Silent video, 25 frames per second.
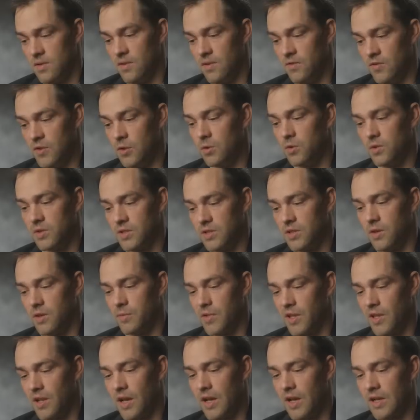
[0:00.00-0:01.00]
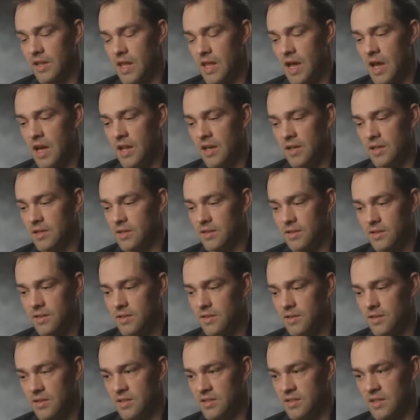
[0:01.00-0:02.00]
of doing something like that,
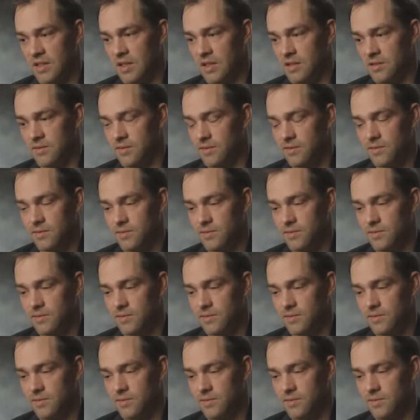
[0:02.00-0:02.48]
because they'd